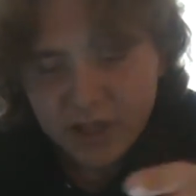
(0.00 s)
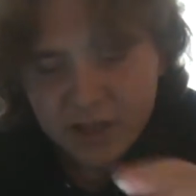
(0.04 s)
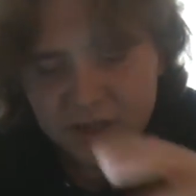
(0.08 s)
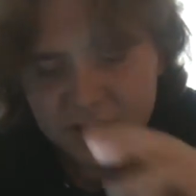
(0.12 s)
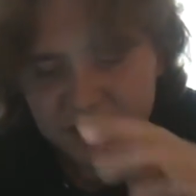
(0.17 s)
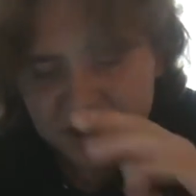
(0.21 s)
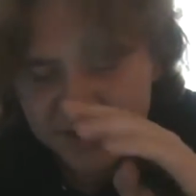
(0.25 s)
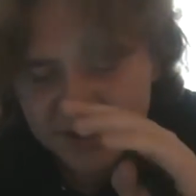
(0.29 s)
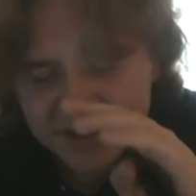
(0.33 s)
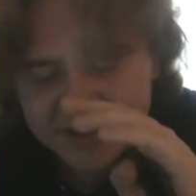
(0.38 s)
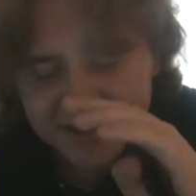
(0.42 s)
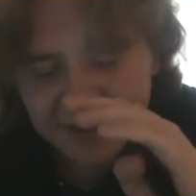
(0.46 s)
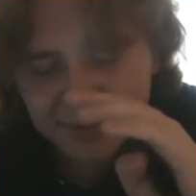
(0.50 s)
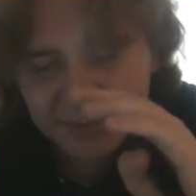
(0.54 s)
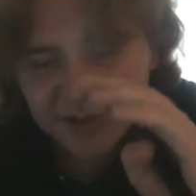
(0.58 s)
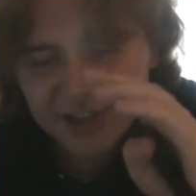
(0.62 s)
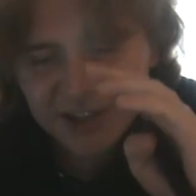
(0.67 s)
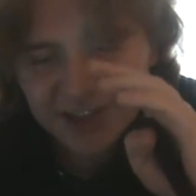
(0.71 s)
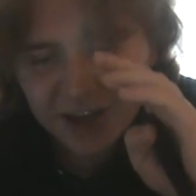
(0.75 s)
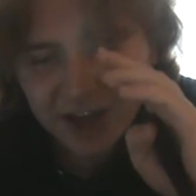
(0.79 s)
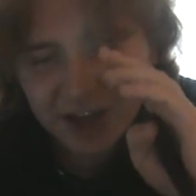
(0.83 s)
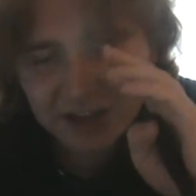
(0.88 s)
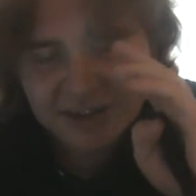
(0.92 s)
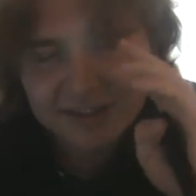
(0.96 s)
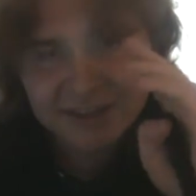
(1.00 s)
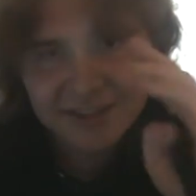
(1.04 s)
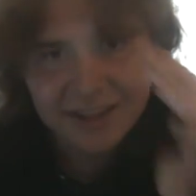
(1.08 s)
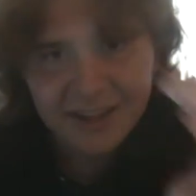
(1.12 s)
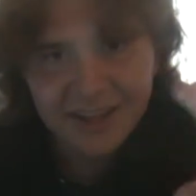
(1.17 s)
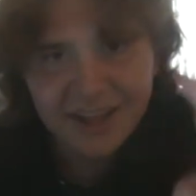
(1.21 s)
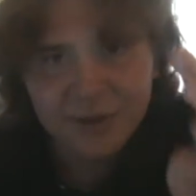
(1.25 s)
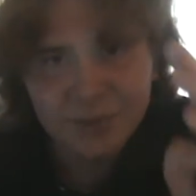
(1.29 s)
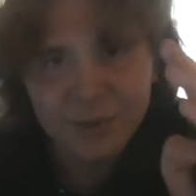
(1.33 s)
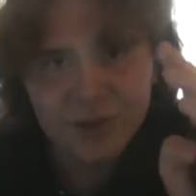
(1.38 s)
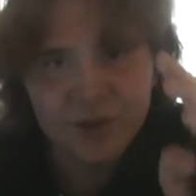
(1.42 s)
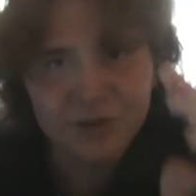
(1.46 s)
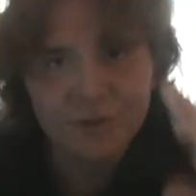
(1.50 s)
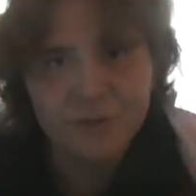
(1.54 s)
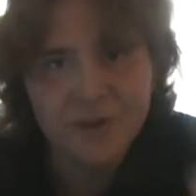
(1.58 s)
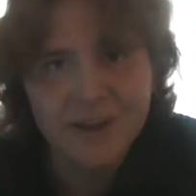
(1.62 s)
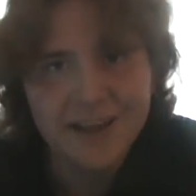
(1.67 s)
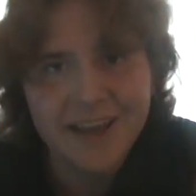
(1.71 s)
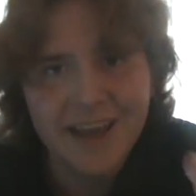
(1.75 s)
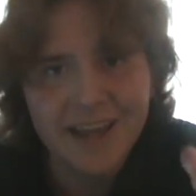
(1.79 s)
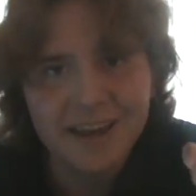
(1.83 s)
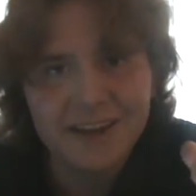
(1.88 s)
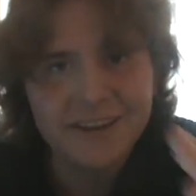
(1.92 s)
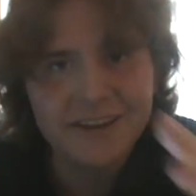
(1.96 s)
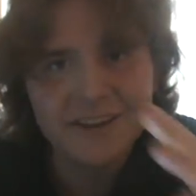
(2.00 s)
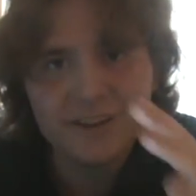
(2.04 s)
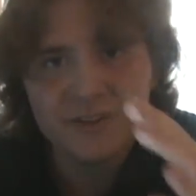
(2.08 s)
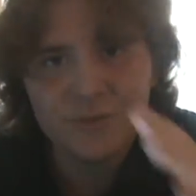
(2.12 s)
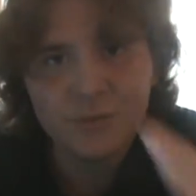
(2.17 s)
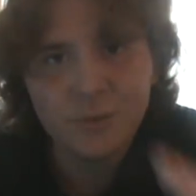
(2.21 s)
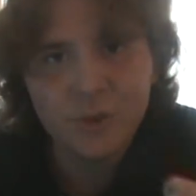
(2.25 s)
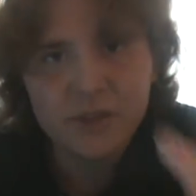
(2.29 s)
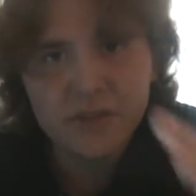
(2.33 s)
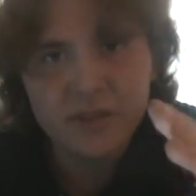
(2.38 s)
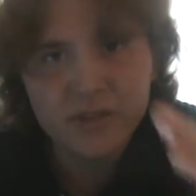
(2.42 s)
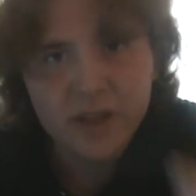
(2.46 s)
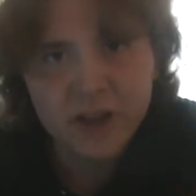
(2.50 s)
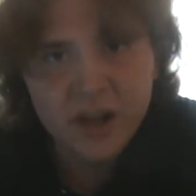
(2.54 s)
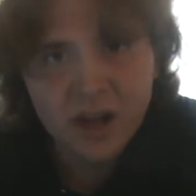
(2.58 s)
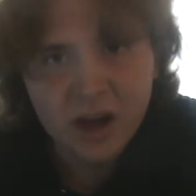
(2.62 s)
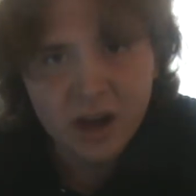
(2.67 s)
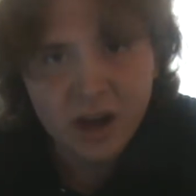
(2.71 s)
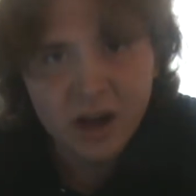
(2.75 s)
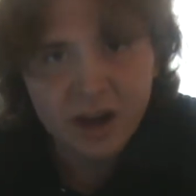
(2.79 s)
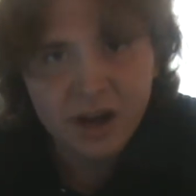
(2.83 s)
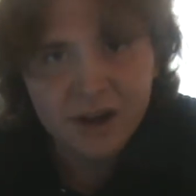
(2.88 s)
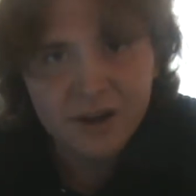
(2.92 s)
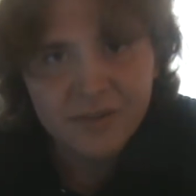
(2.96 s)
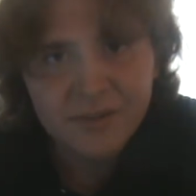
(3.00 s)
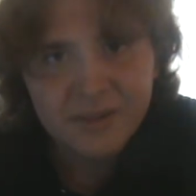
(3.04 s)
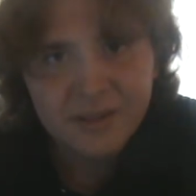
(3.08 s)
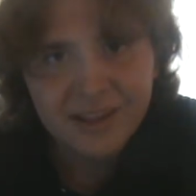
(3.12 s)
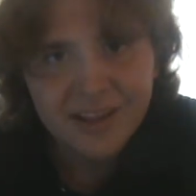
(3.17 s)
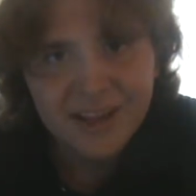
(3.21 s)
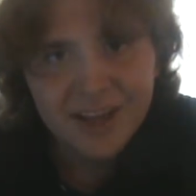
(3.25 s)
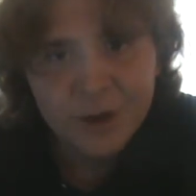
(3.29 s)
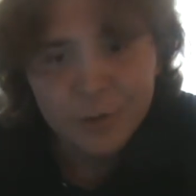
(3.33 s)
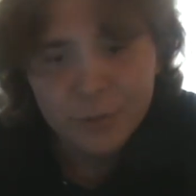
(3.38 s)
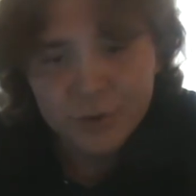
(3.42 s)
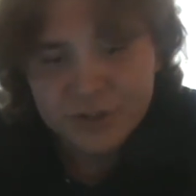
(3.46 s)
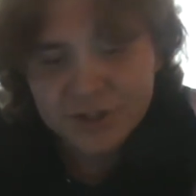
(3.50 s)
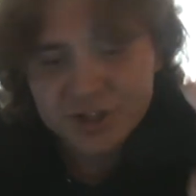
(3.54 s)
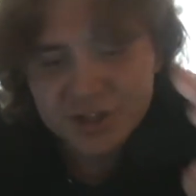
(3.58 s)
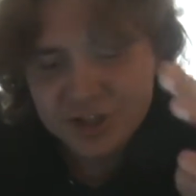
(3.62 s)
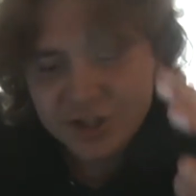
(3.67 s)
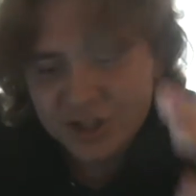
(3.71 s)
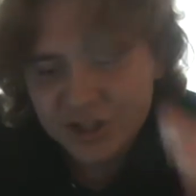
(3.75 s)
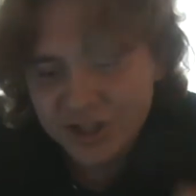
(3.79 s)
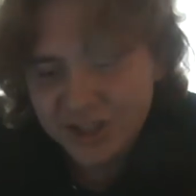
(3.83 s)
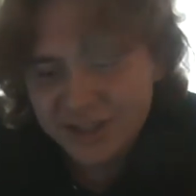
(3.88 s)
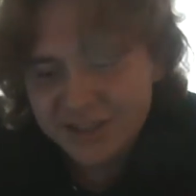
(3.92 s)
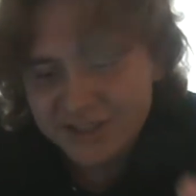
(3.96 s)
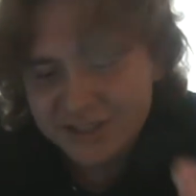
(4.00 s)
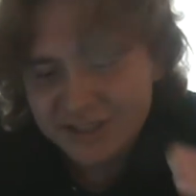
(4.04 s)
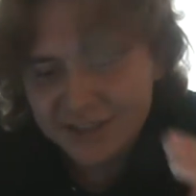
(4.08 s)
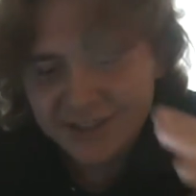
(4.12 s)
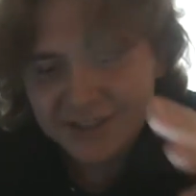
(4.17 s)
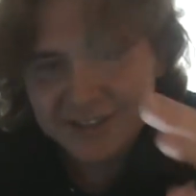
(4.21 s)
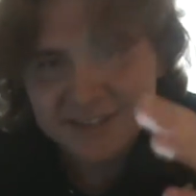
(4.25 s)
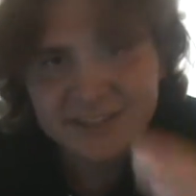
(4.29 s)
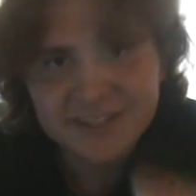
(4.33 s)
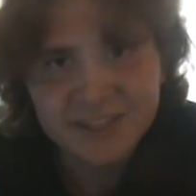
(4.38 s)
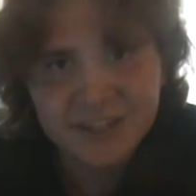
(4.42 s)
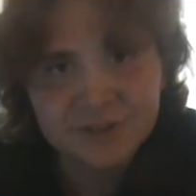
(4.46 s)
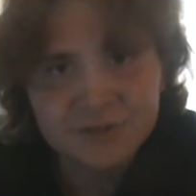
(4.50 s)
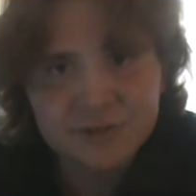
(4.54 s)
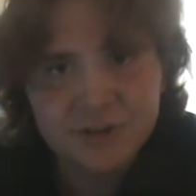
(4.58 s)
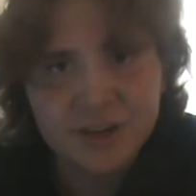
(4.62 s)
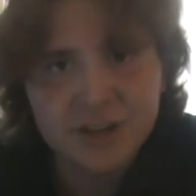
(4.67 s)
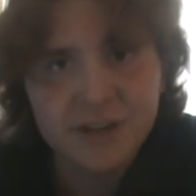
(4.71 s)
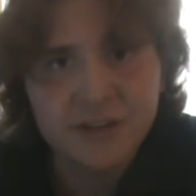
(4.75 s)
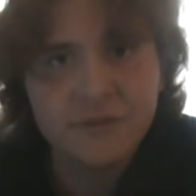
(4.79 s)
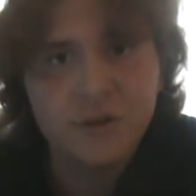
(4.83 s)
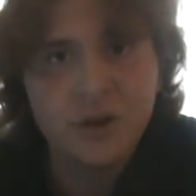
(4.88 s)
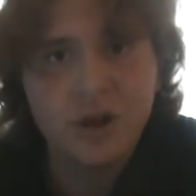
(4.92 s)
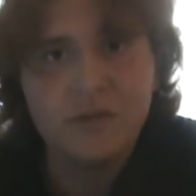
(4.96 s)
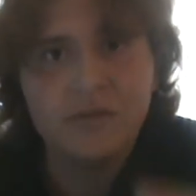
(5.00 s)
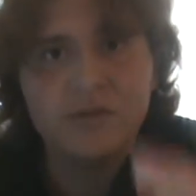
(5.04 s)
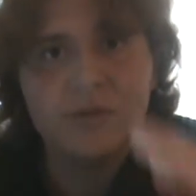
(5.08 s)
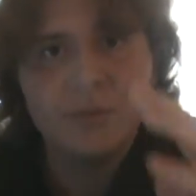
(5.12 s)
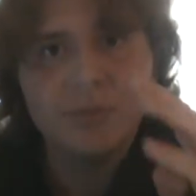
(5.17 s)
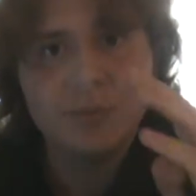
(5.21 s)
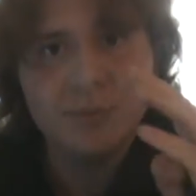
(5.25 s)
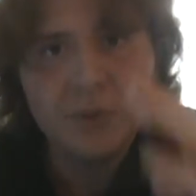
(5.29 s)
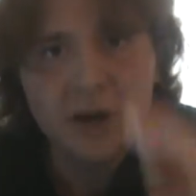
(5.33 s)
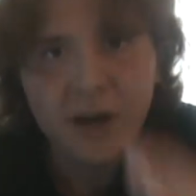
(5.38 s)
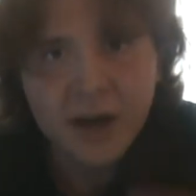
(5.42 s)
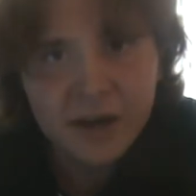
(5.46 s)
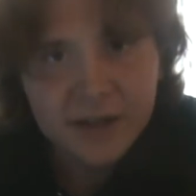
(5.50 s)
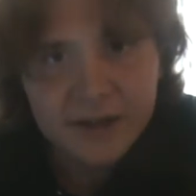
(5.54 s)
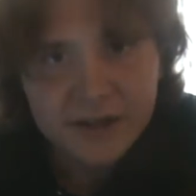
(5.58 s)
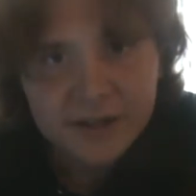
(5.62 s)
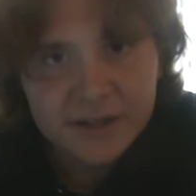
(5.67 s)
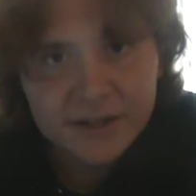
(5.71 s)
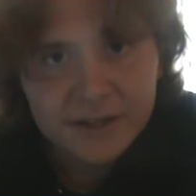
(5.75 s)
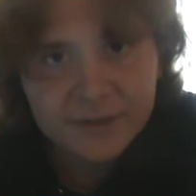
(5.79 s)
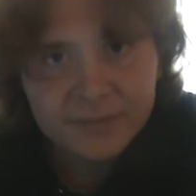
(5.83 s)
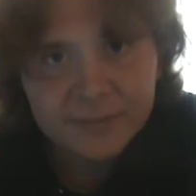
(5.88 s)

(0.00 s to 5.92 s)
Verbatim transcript: They're just simply not dealing with the reality of what they are, which is just an eccentric evolved bug.